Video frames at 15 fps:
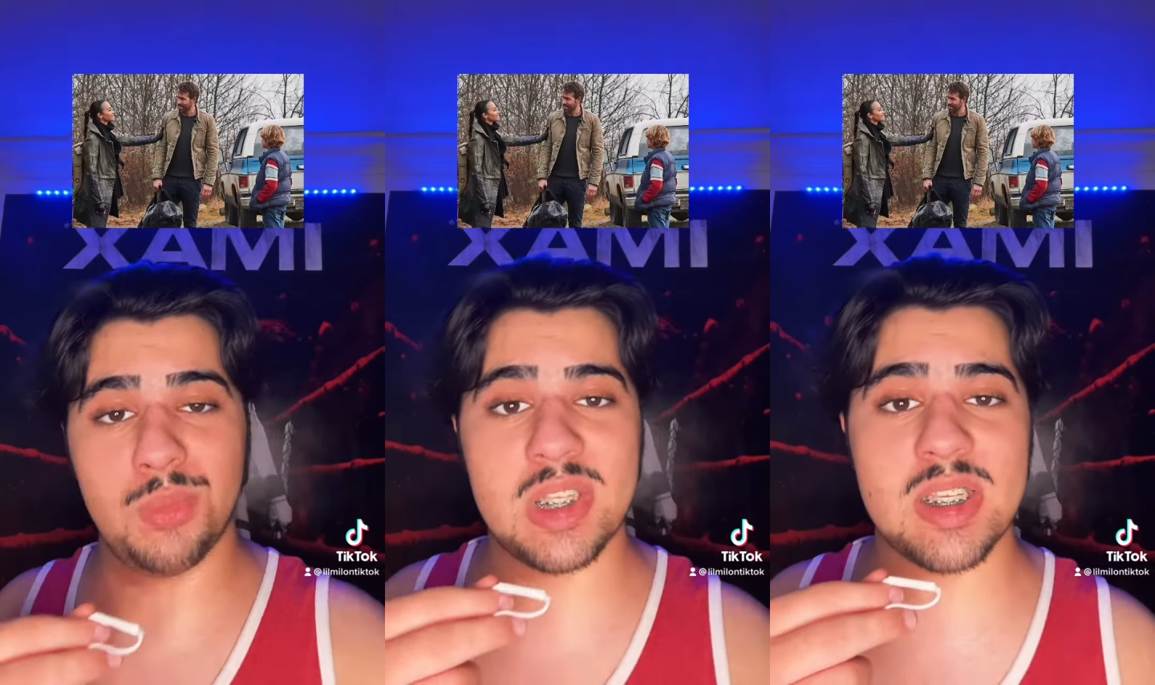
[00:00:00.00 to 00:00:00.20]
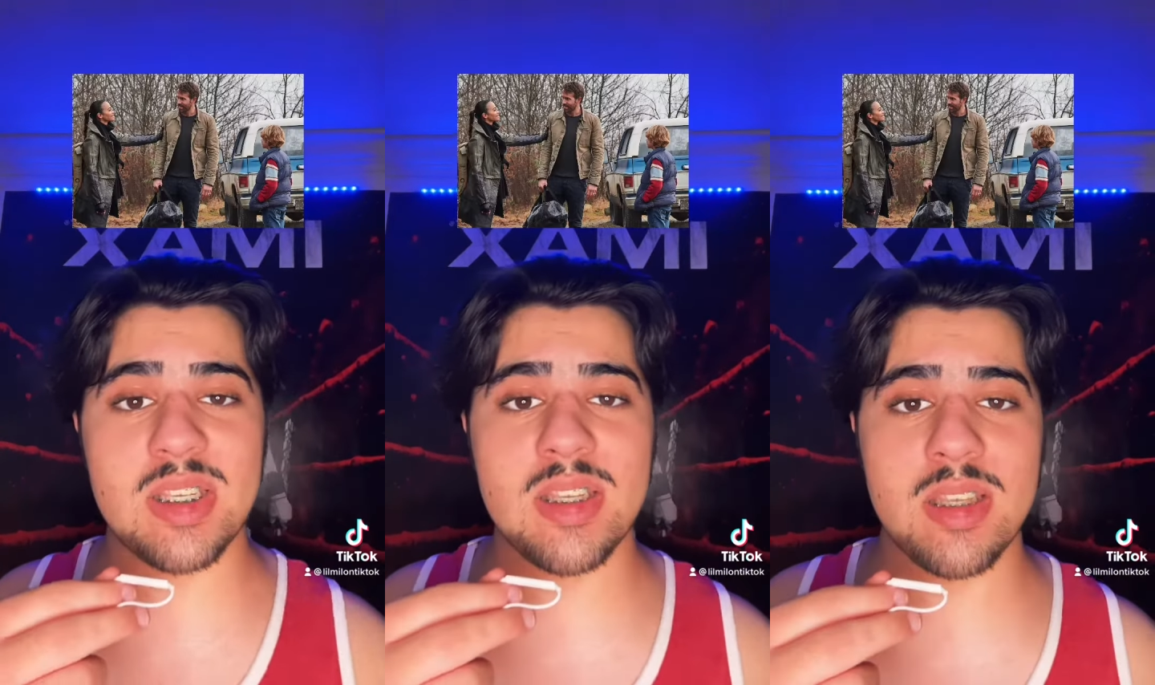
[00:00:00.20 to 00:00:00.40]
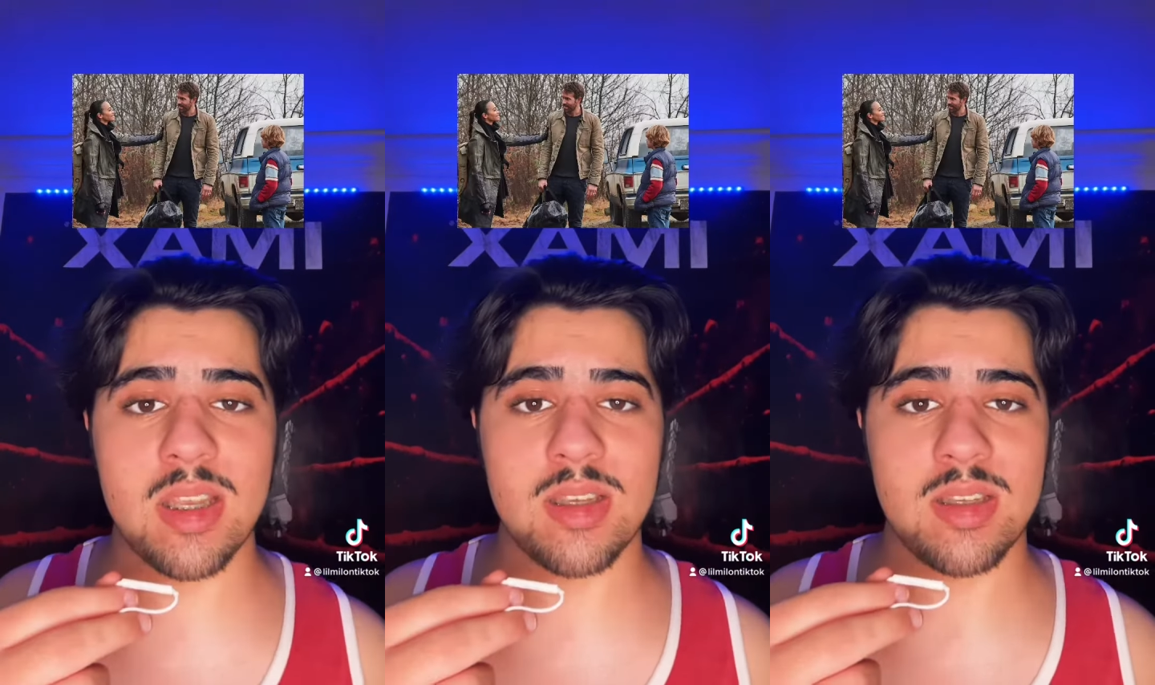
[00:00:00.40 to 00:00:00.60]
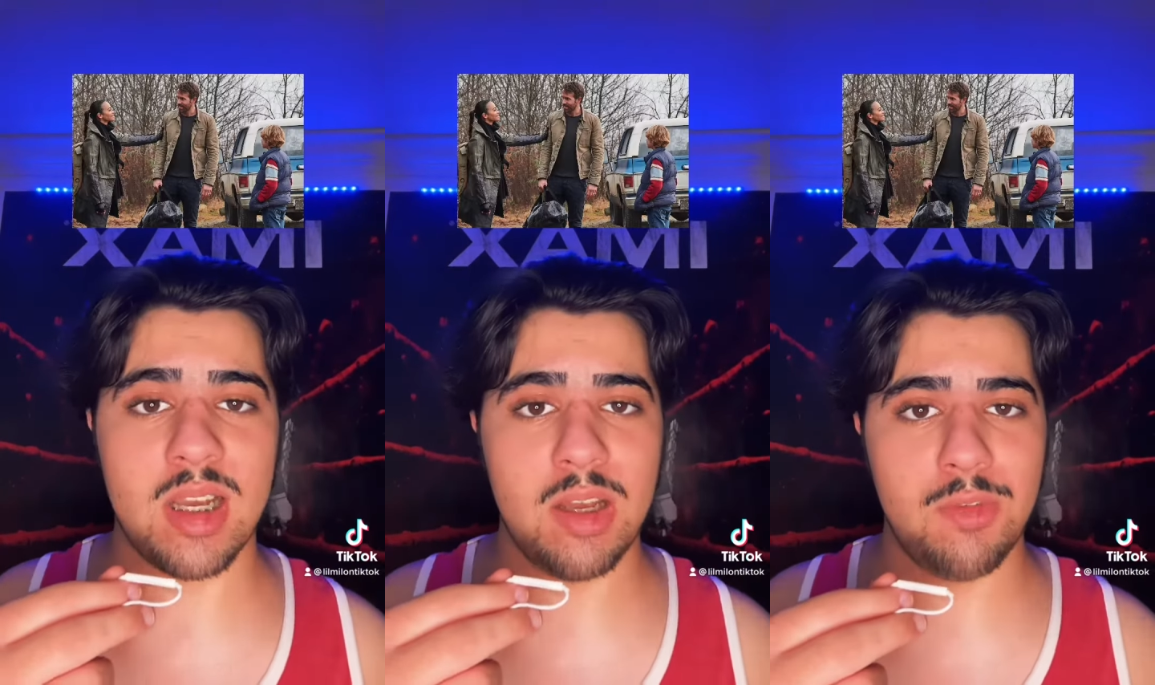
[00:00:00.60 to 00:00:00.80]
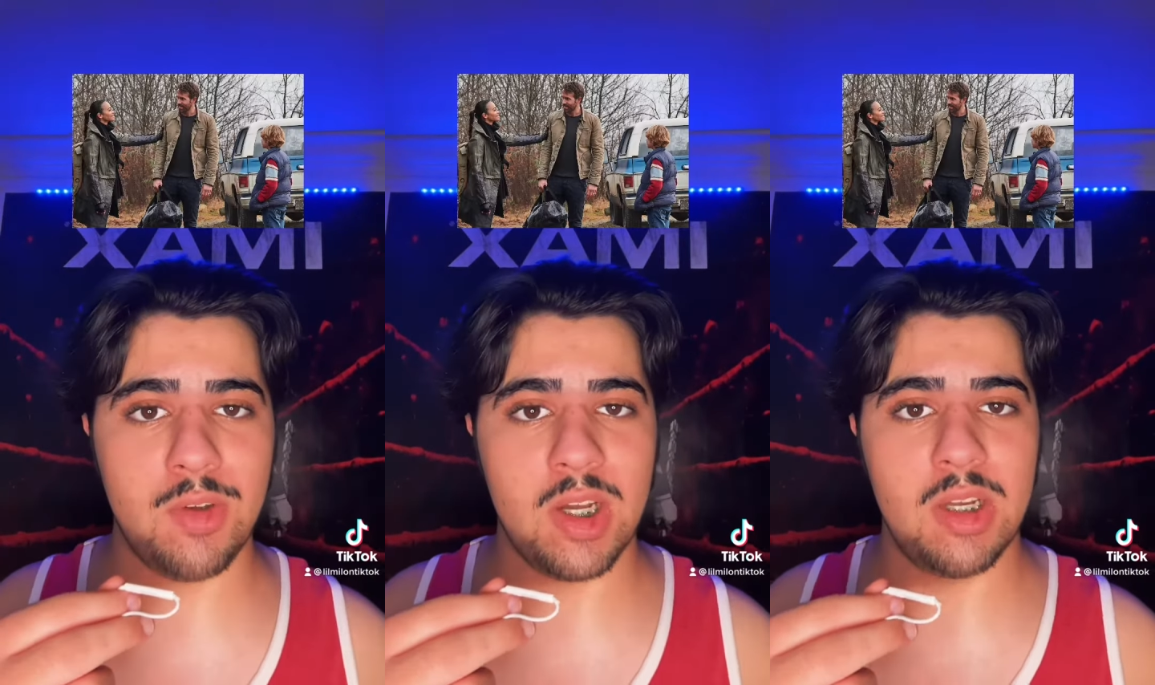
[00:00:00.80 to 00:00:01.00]
This is a
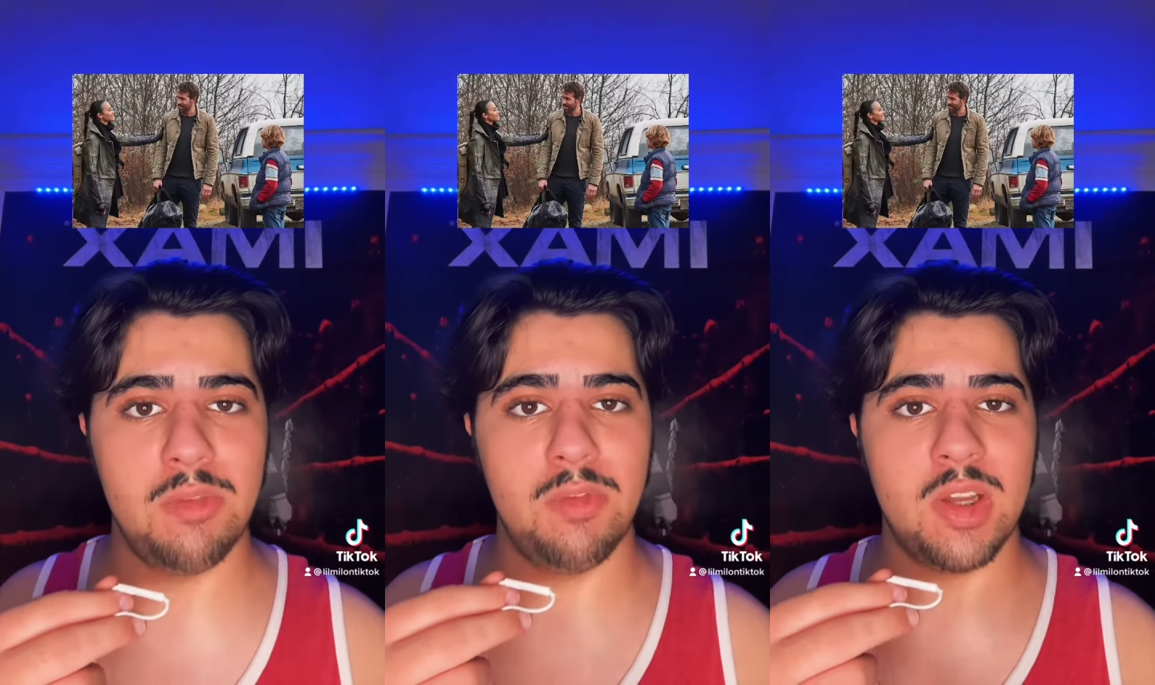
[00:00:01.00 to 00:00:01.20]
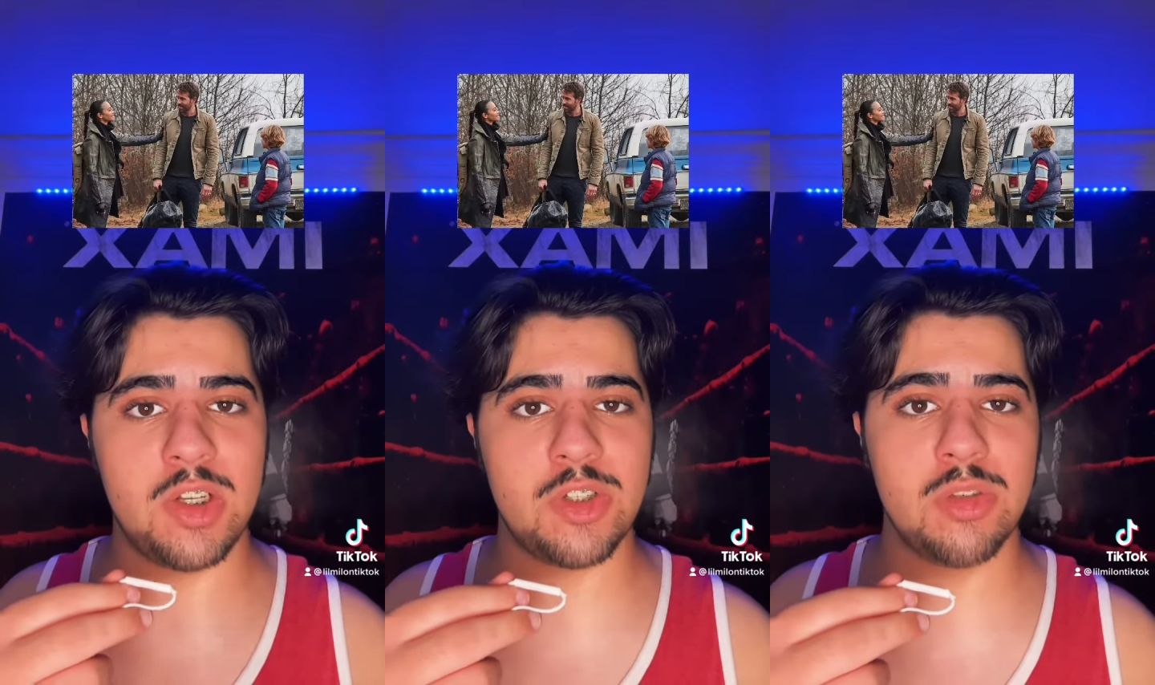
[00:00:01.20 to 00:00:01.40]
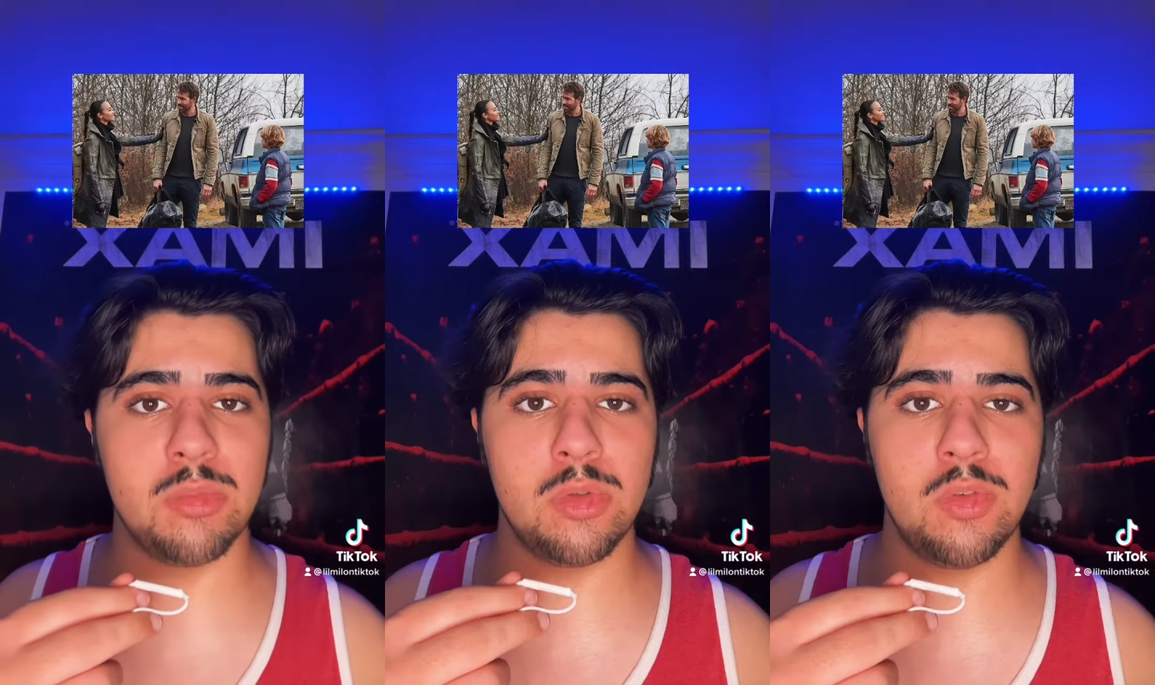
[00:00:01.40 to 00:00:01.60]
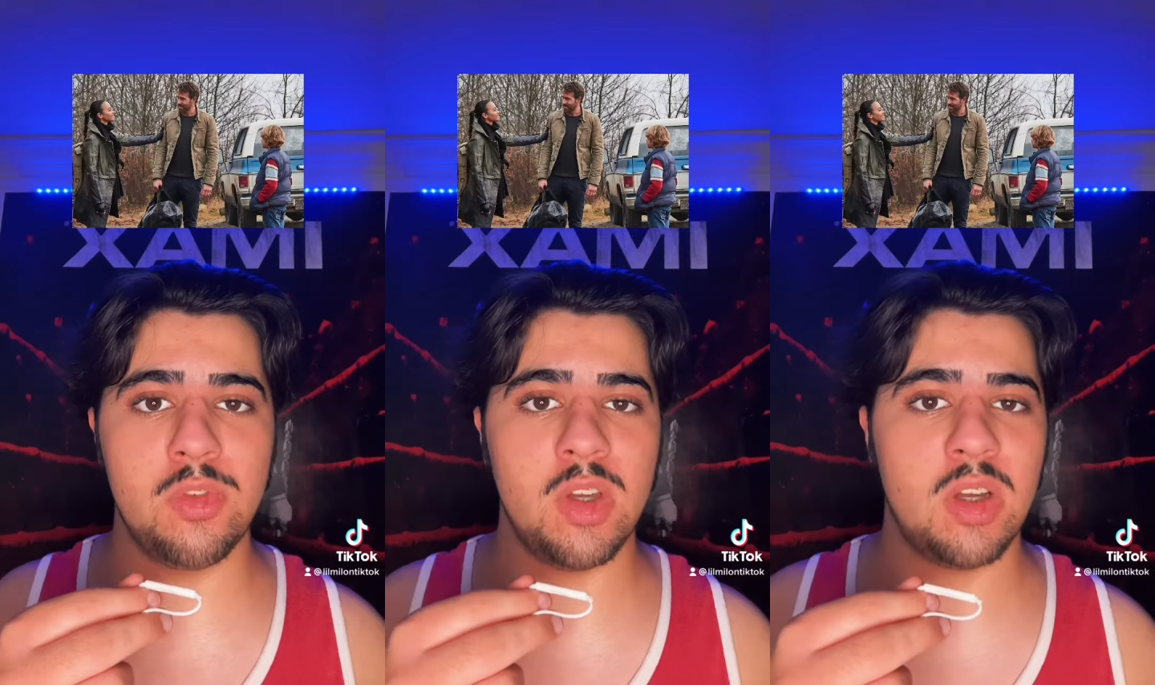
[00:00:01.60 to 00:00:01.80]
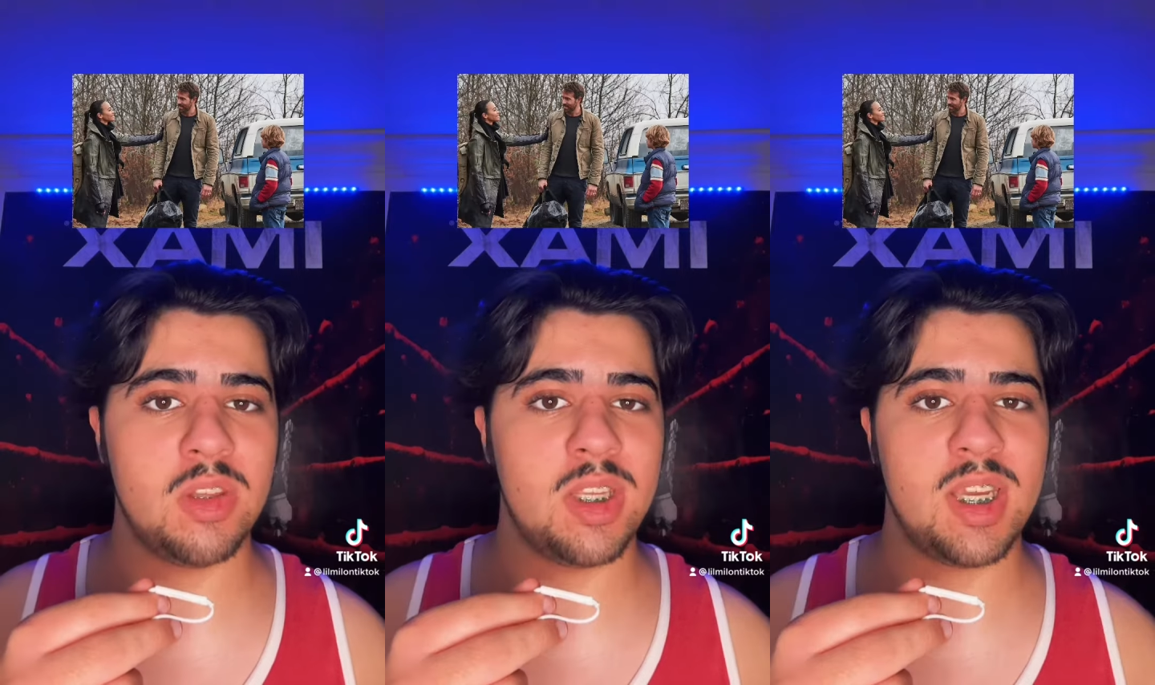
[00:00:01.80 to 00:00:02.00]
sci-fi adventure
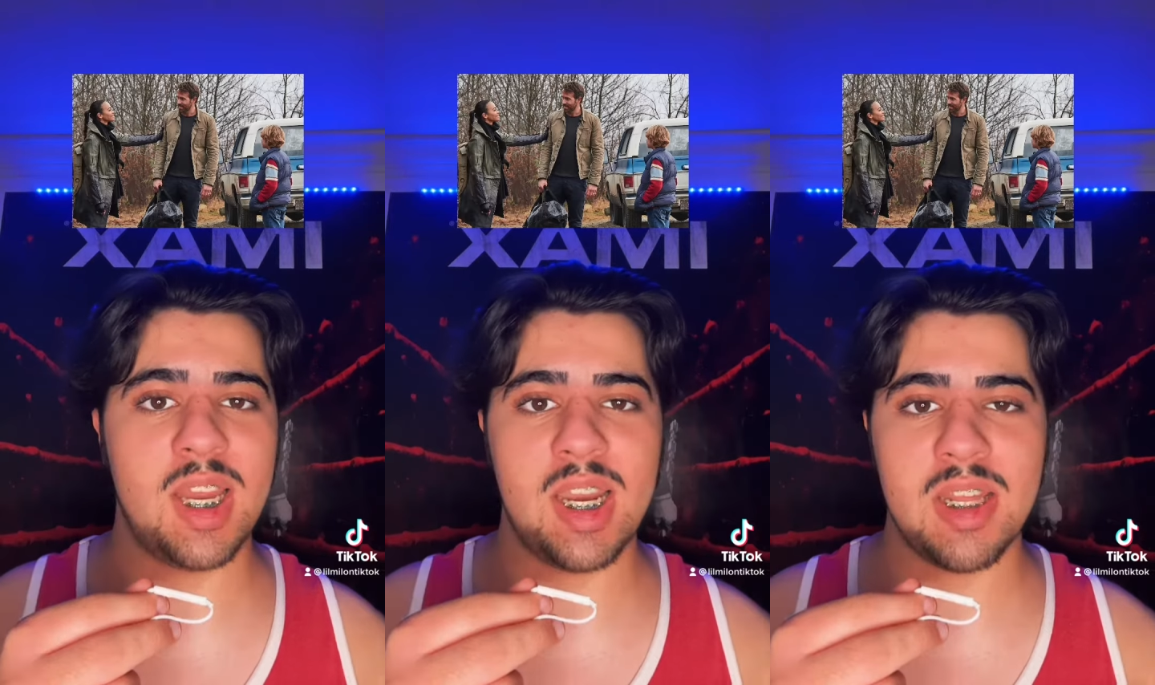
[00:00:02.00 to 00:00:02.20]
movie unlike